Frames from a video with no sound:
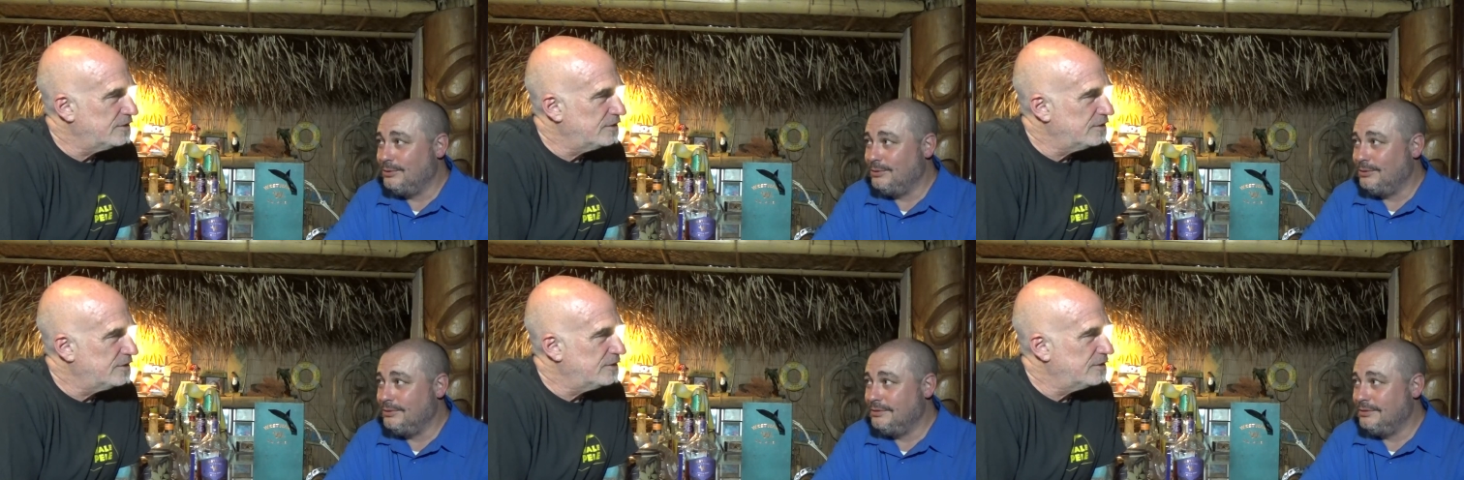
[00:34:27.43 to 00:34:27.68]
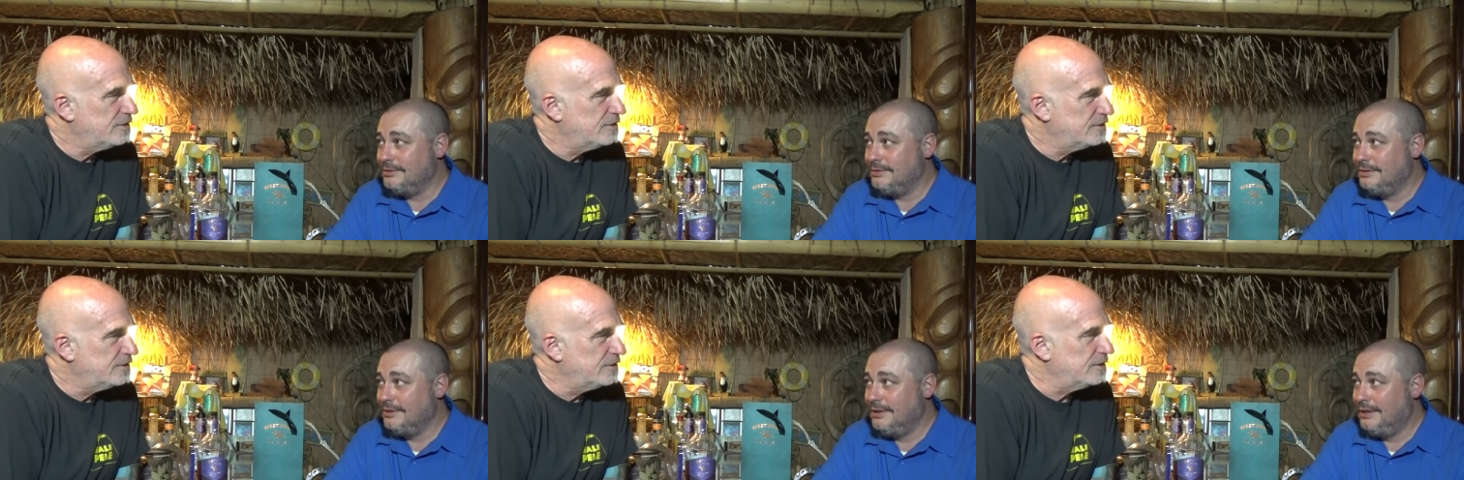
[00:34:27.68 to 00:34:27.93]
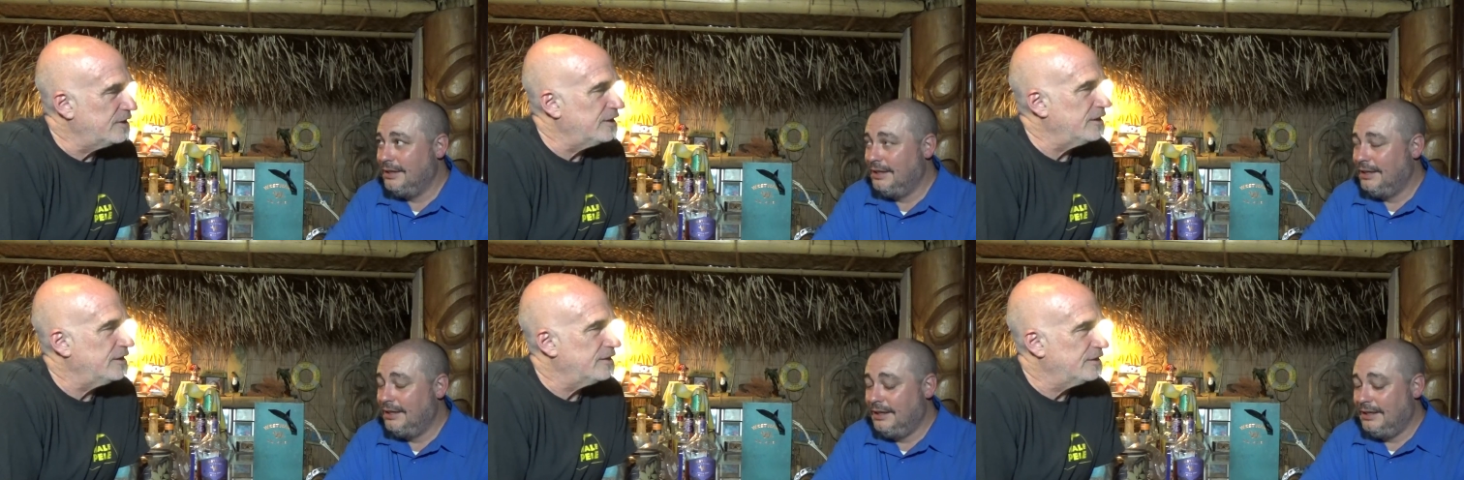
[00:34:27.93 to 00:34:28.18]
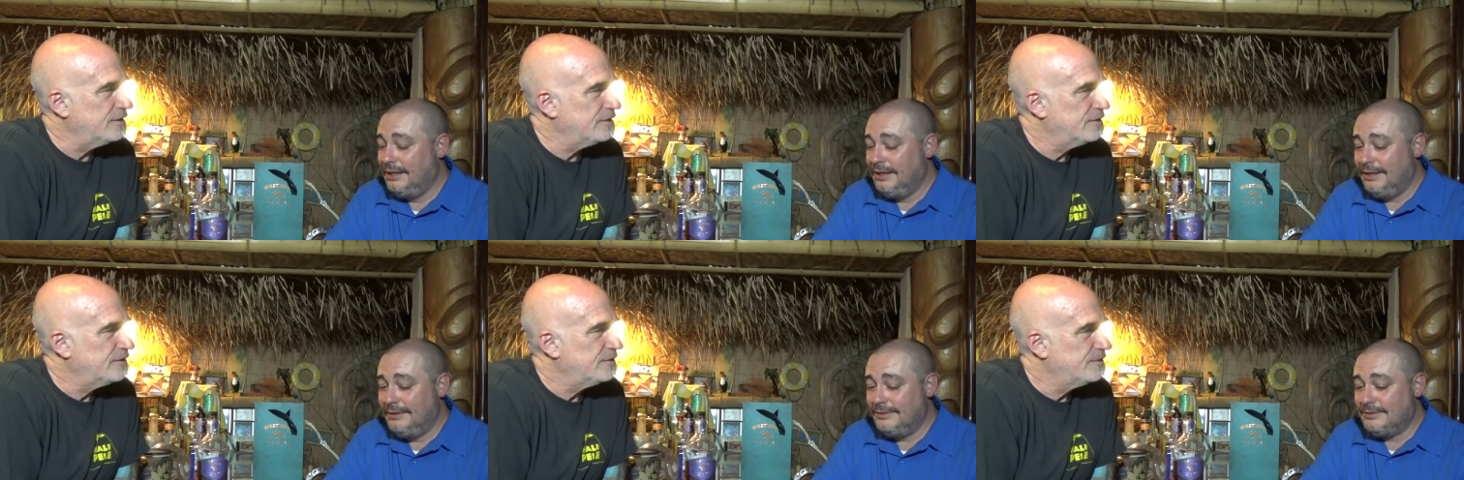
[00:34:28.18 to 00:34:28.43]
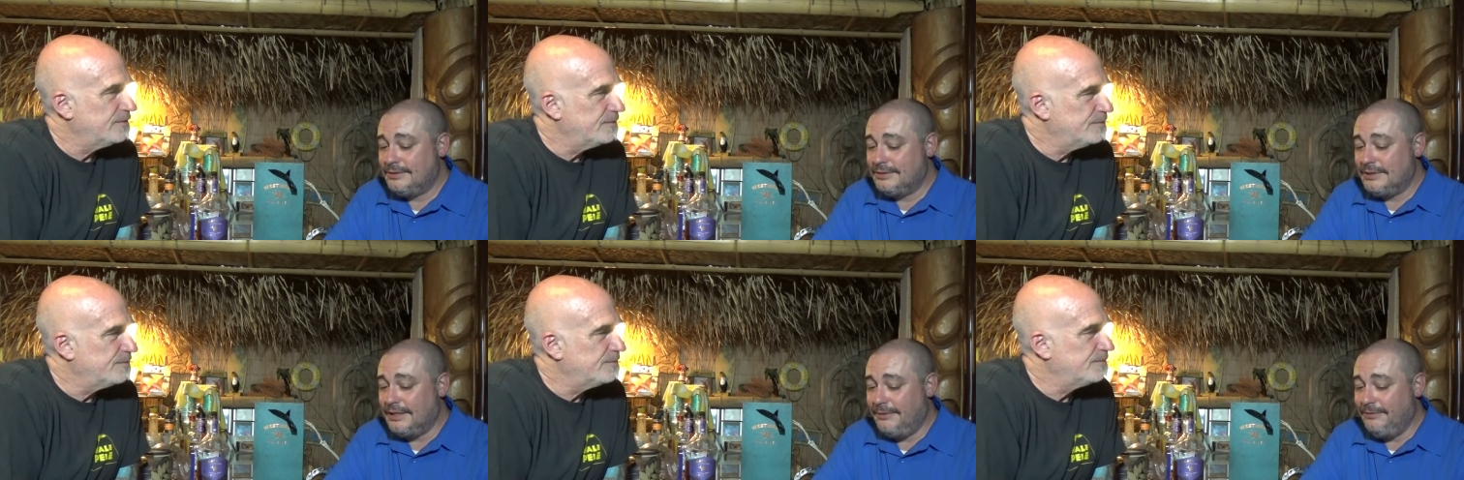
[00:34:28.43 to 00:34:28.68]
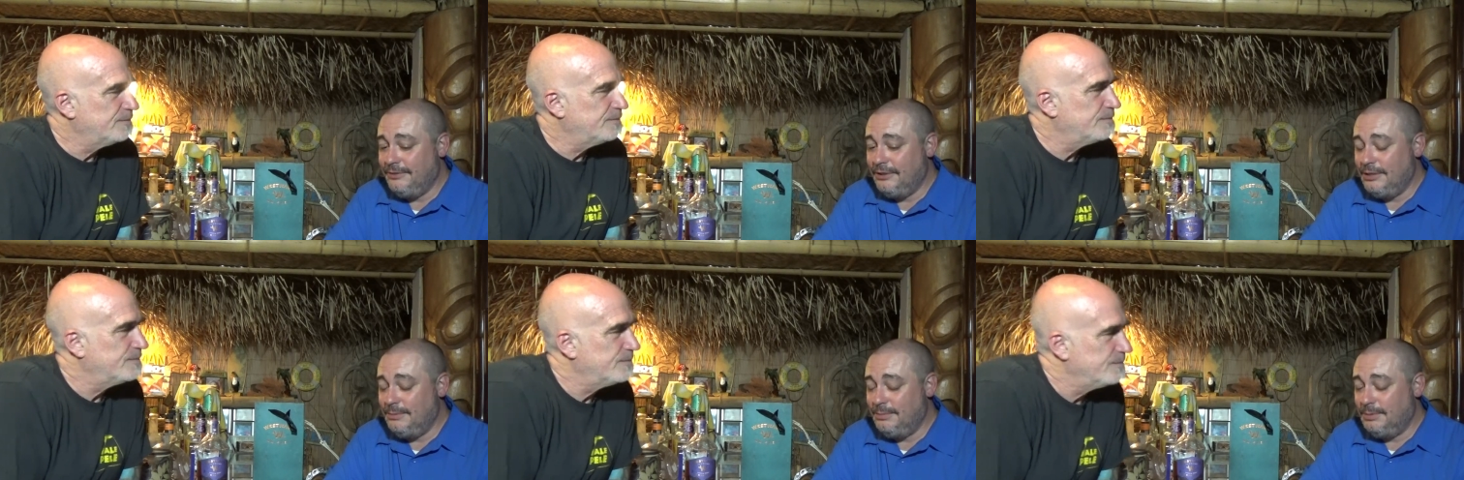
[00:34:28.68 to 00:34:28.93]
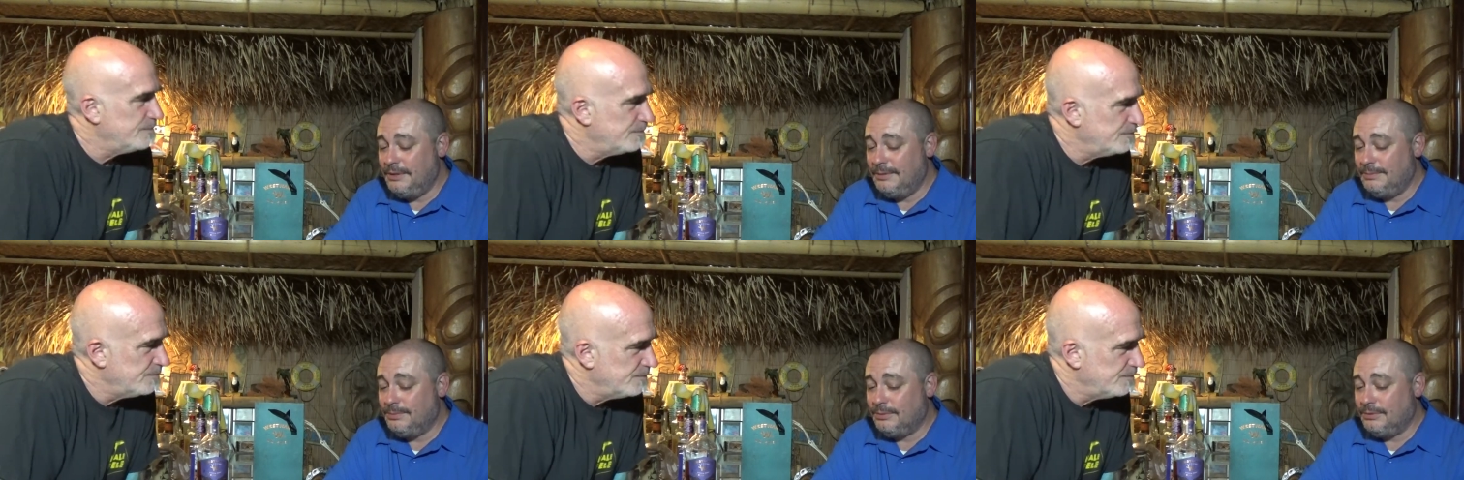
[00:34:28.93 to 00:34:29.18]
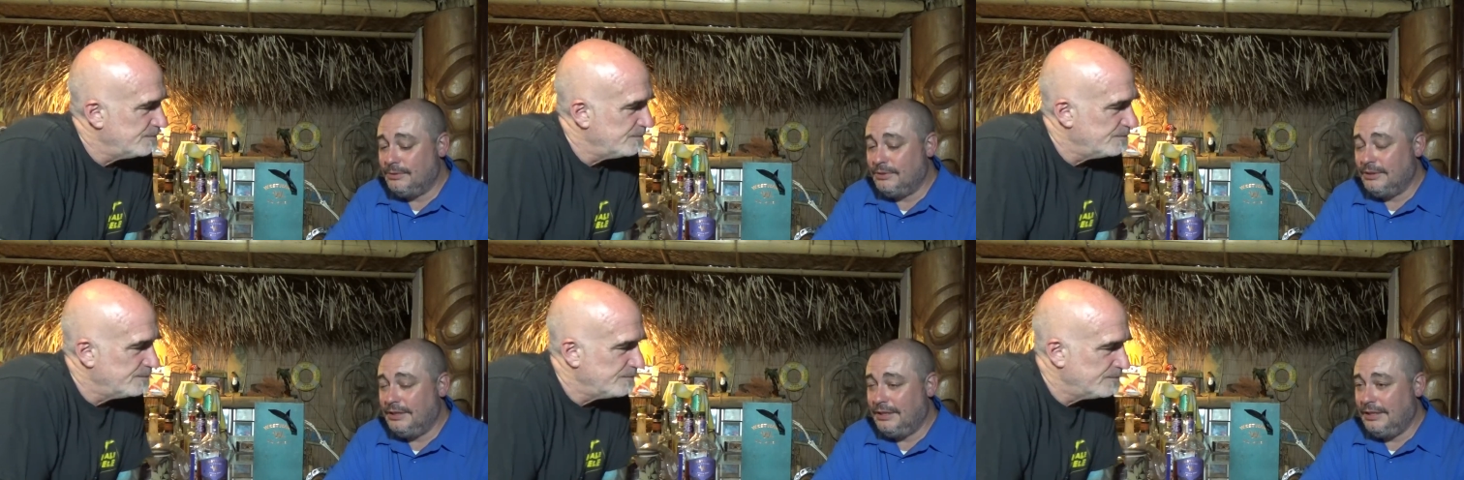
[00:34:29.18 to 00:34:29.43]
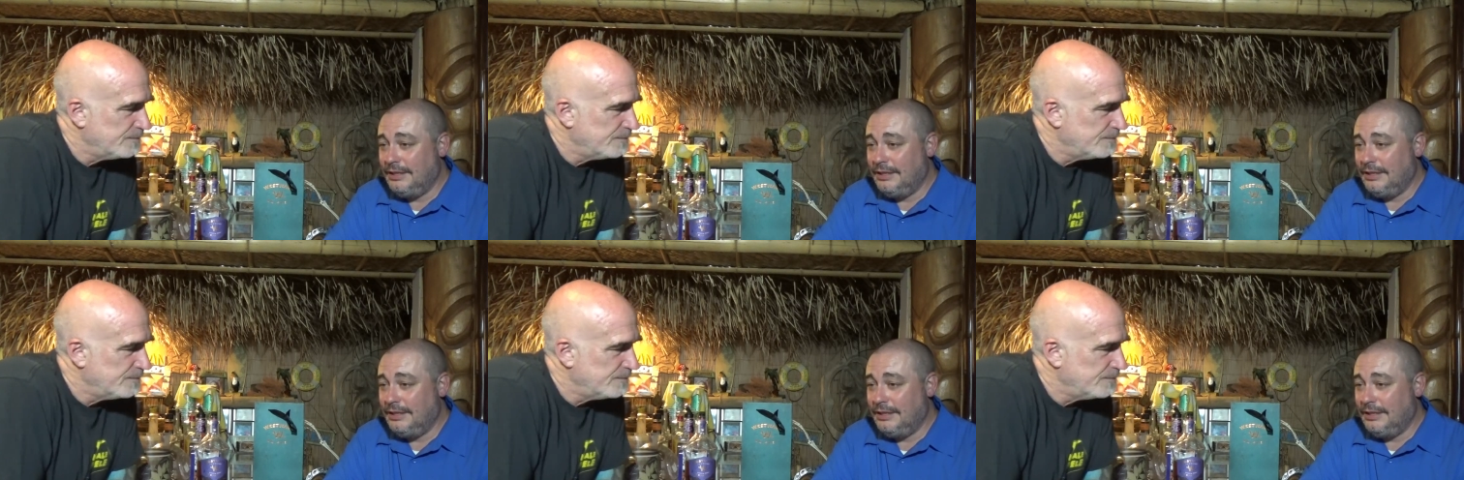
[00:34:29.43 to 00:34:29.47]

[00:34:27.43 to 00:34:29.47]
Speaker 1: hole yeah if 70 people